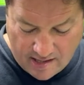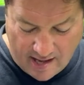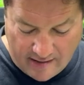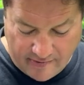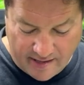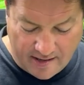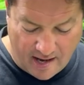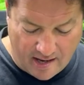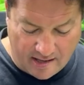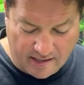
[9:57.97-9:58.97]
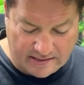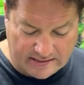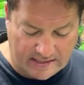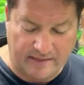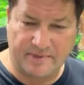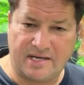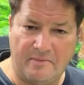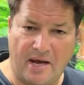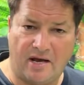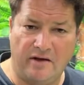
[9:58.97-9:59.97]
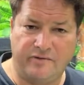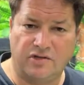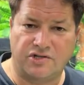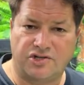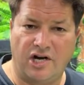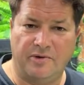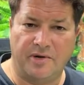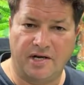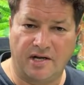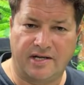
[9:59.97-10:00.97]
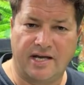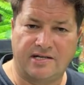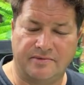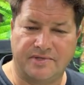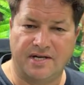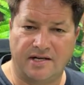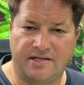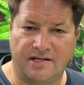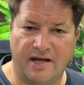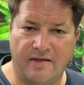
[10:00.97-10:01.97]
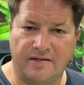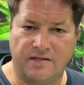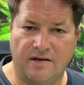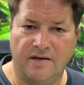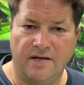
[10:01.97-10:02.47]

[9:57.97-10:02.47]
And then he says, I must come back over to Australia. We're going to go catch some snakes together. So